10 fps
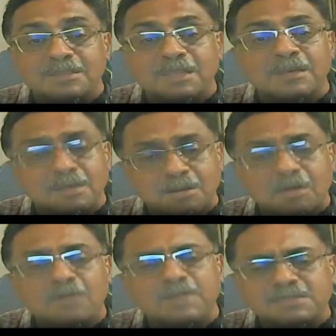Then
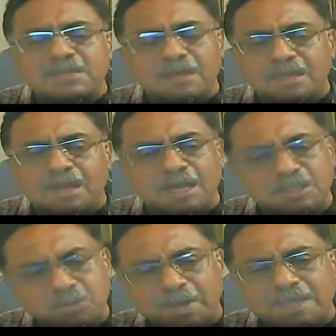obviously,
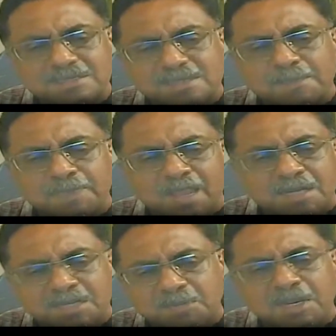otherwise,
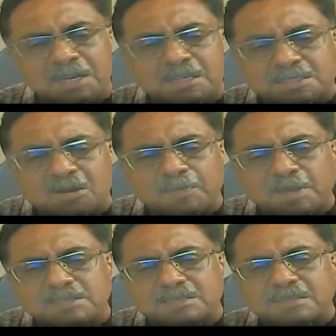contemporaneous
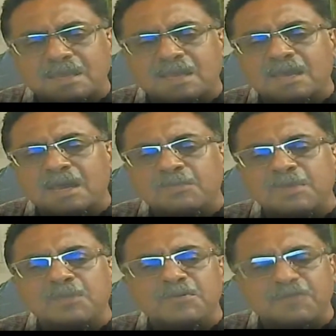topics are
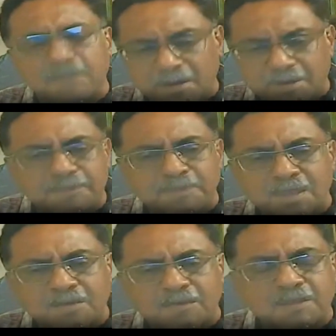being preferred,
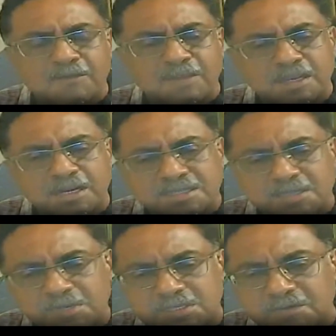whether it is a
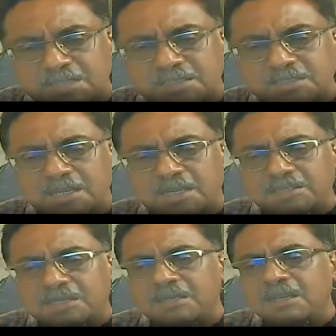piece of
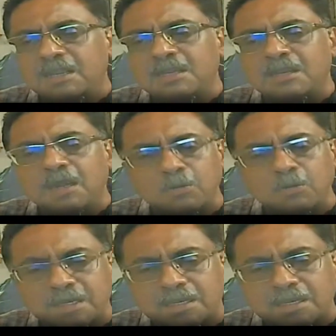legislation and how
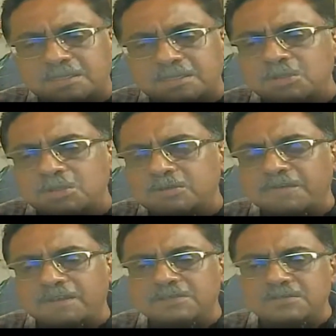it is going to
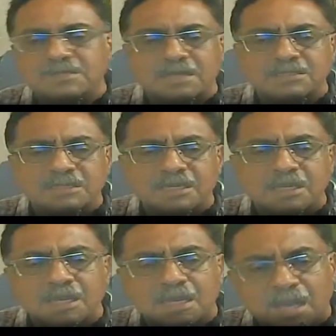affect the society,
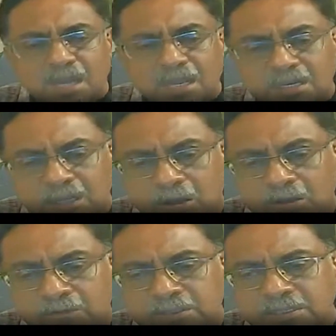and
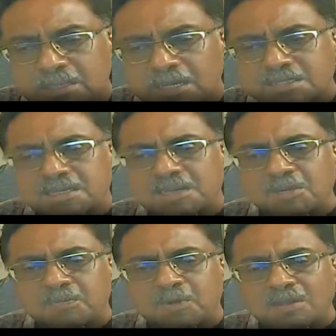or whether the
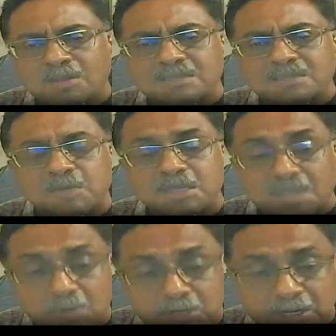legislative process is being
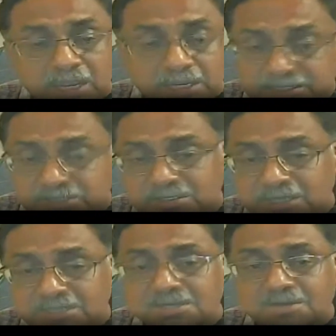sabotaged,
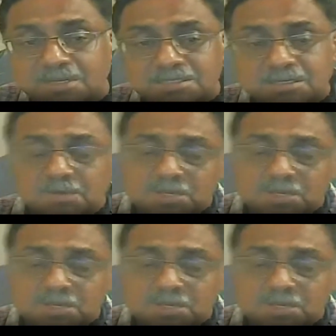etc., etc.